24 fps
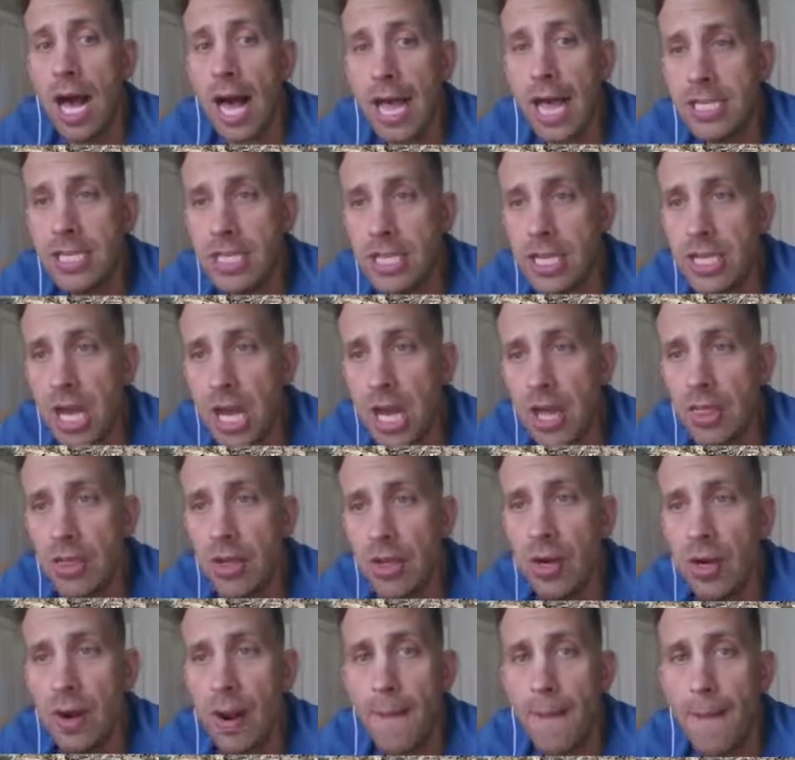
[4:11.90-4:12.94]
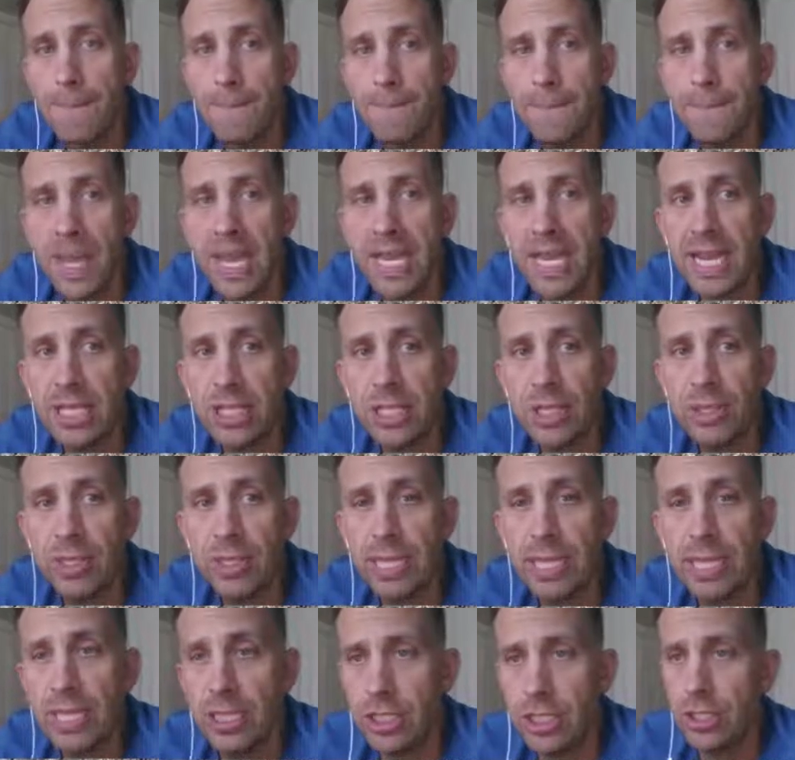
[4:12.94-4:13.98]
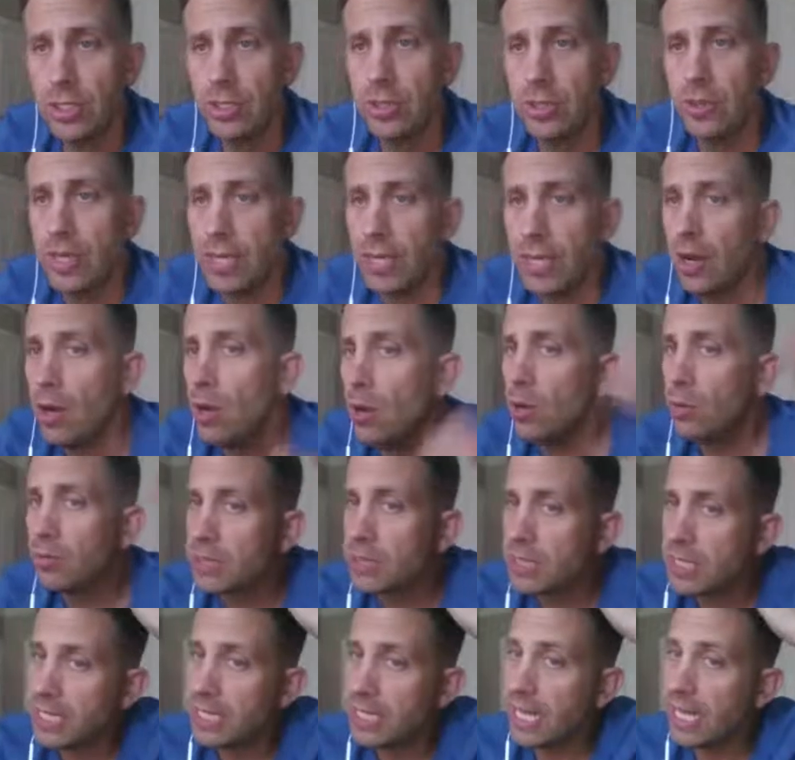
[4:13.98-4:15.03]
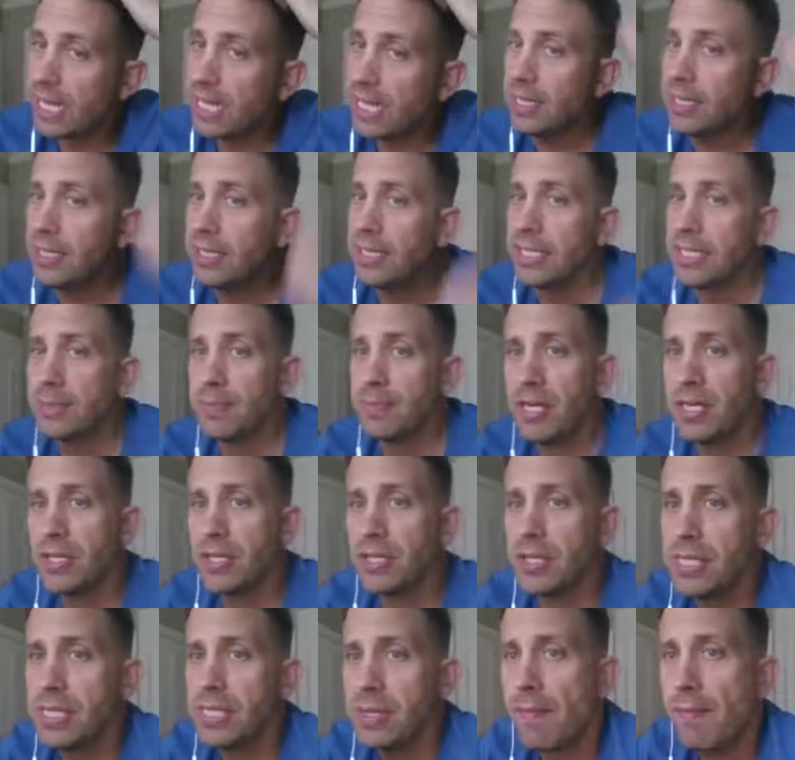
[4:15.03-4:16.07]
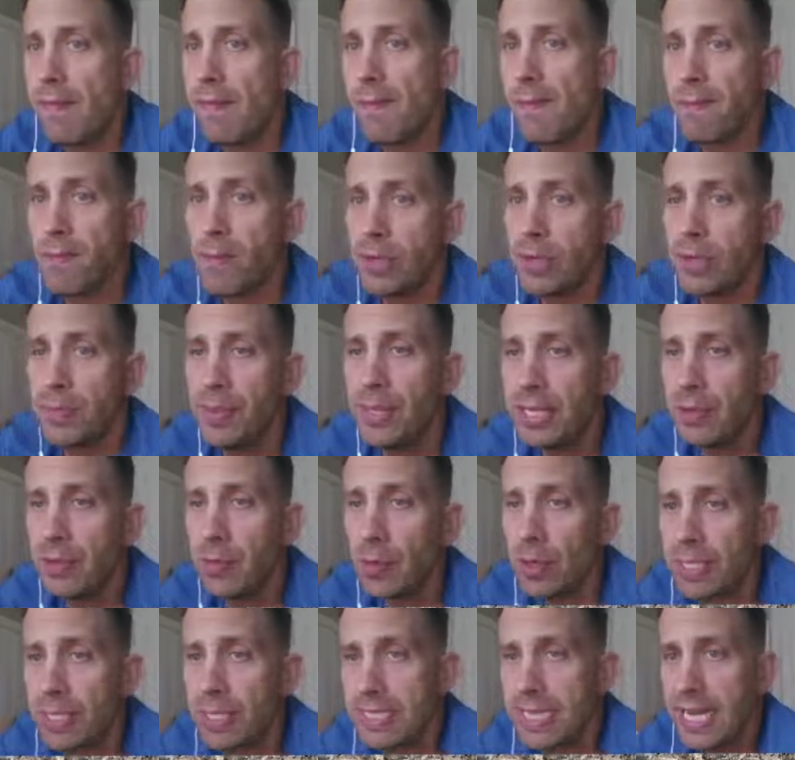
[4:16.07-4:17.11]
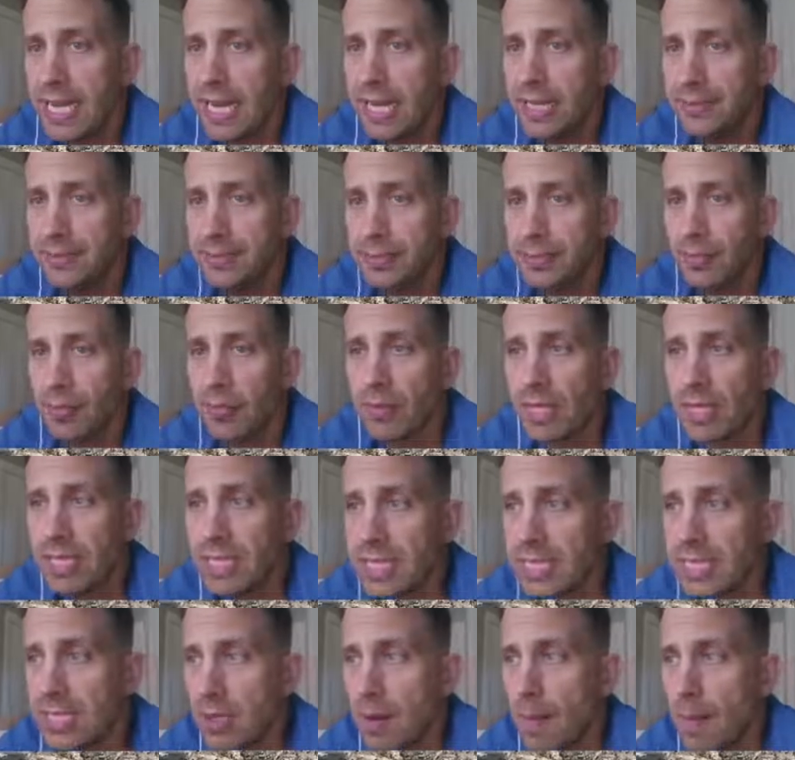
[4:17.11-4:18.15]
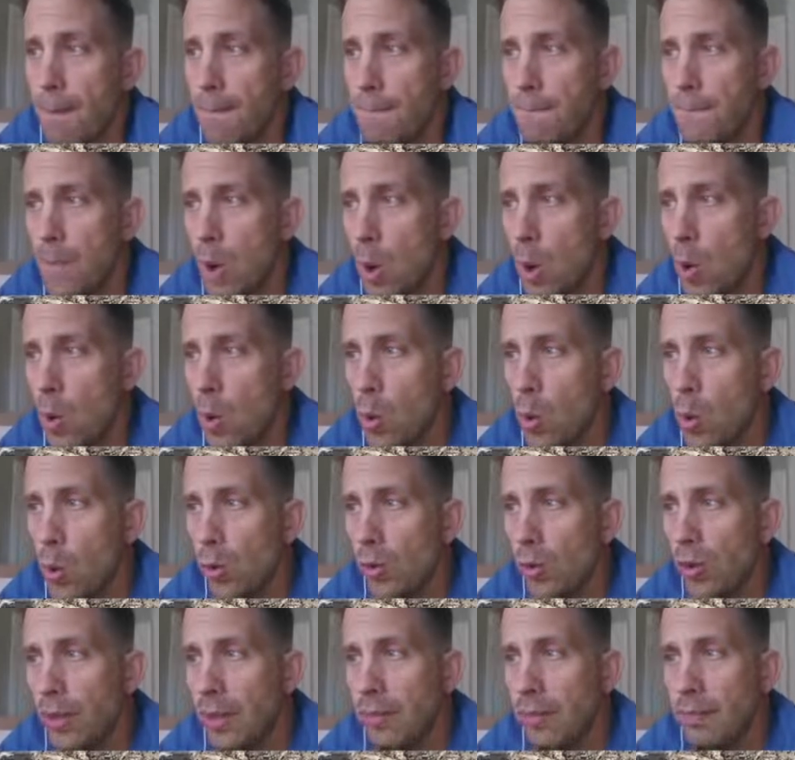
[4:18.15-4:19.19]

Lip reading: Another major issue in homes today, especially depending where it's at, is mold.